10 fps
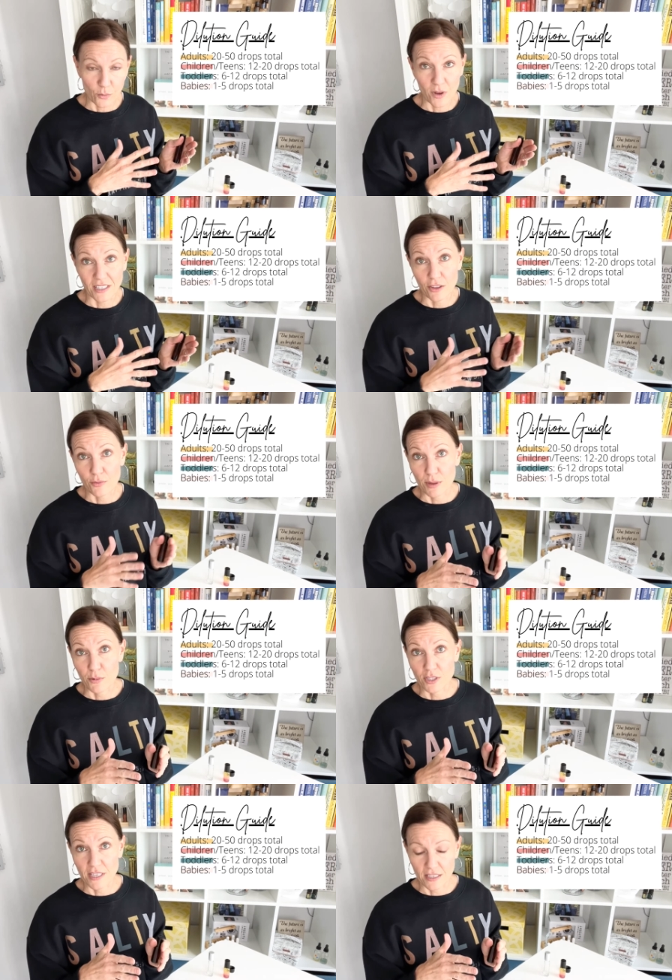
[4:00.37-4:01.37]
1 to
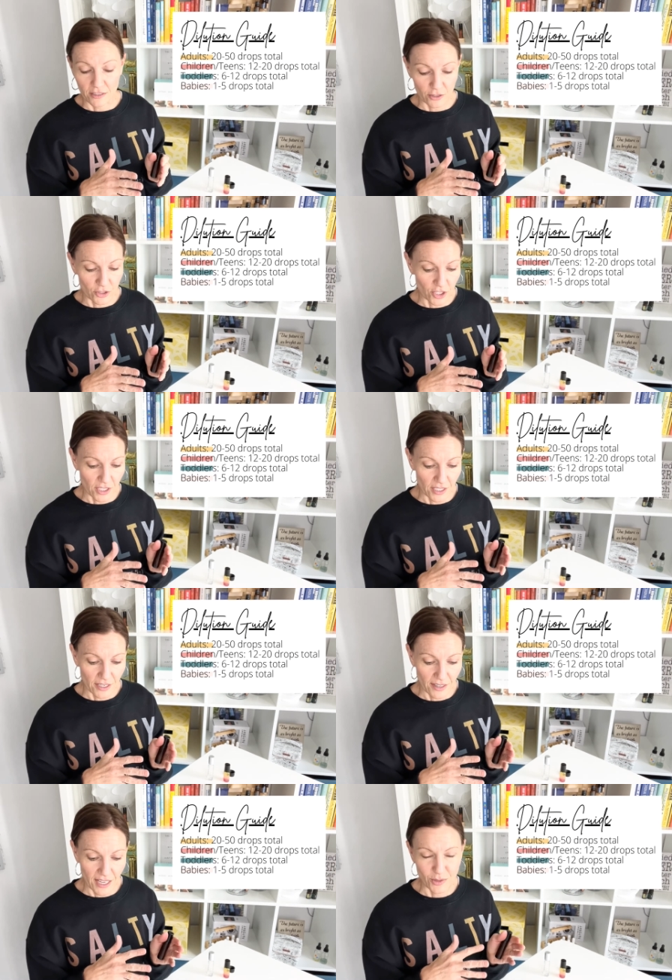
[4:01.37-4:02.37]
3% dilution,
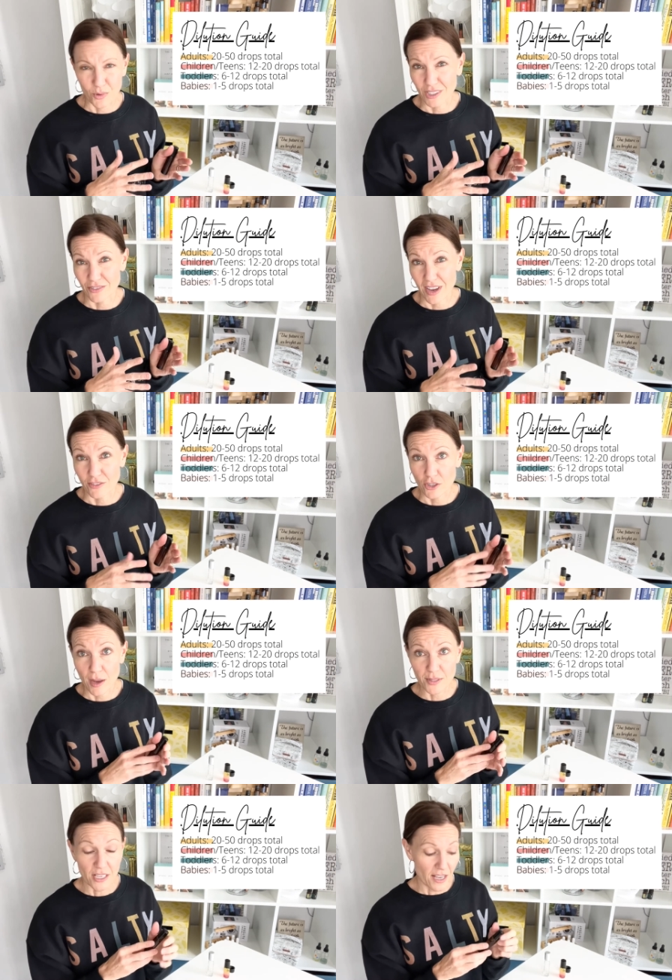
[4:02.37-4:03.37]
and that's 1 to 5
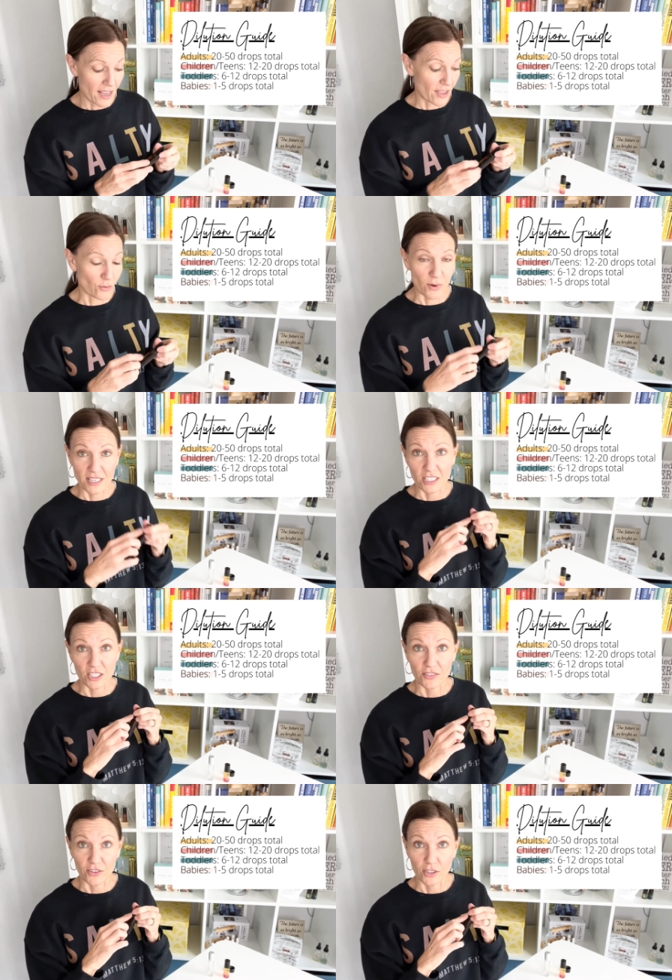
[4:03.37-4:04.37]
drops. And the rest is
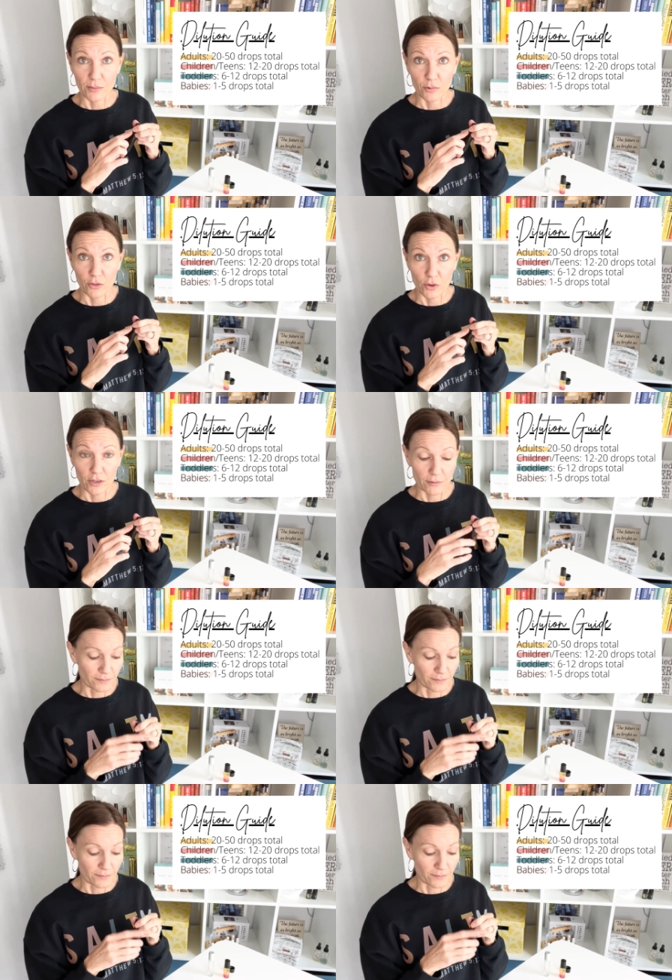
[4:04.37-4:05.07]
just filled up with oil.